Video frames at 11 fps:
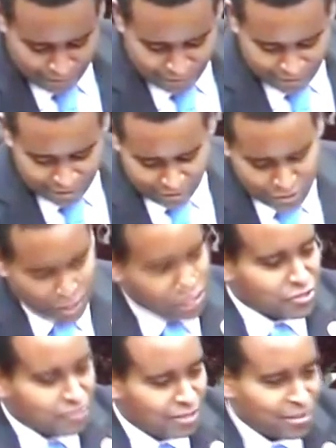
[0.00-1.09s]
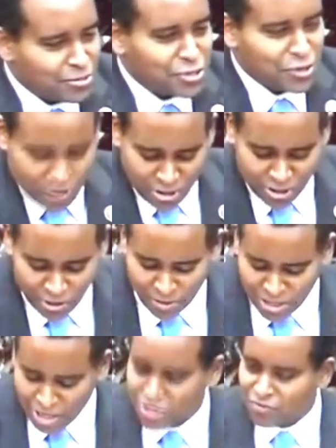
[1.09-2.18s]
of such an absurd
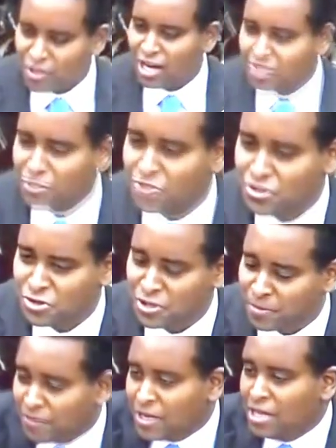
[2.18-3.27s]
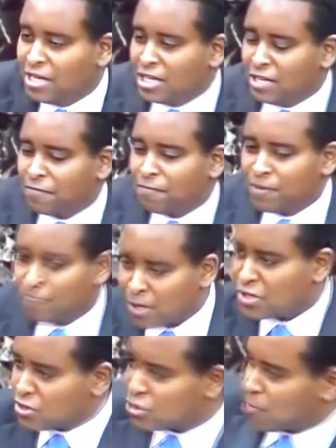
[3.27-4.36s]
interpretation of the Constitution. I mean, if
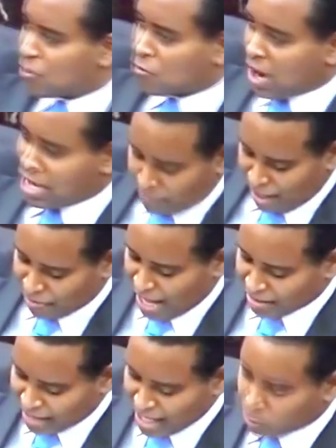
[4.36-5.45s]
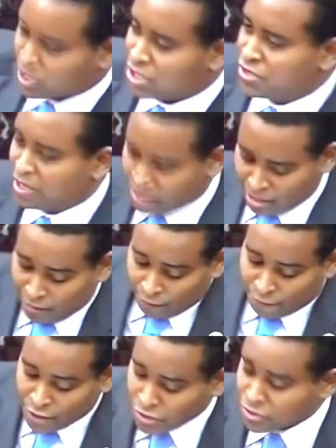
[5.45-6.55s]
President Trump were right about that language, then
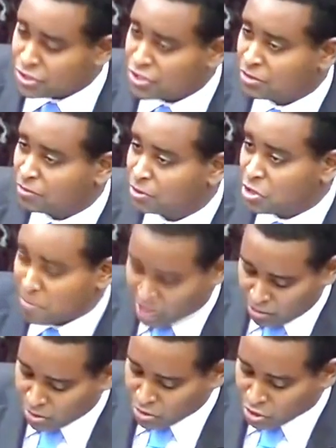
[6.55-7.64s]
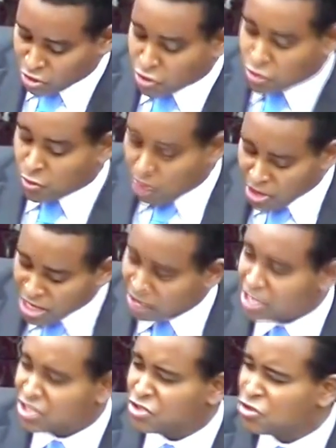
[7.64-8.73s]
officials could commit the most extraordinary,
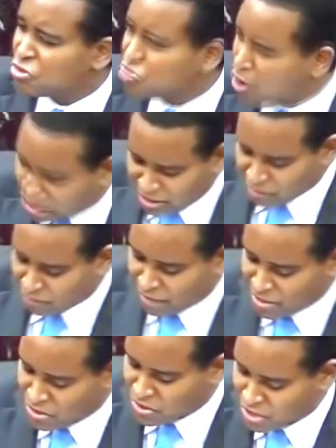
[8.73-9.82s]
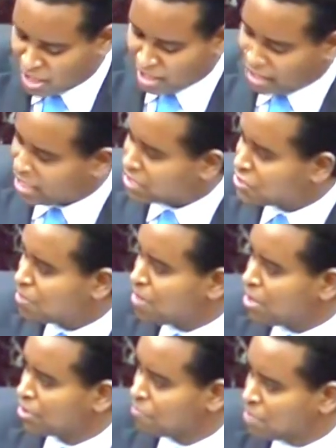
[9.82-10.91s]
destructive offenses against the
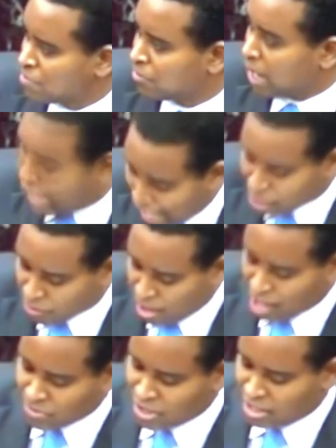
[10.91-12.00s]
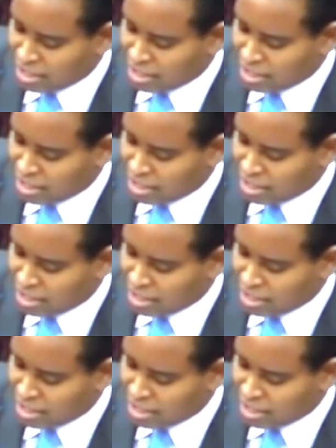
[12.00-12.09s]
American people, high crimes and